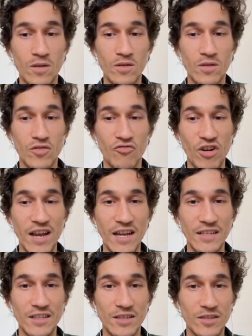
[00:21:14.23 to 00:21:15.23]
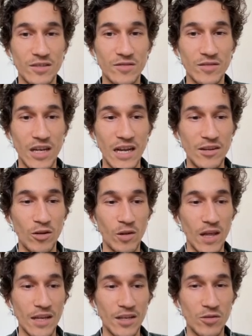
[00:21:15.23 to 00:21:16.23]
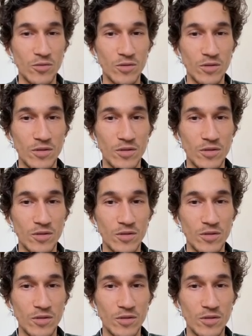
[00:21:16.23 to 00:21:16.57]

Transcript: red. I don't like you.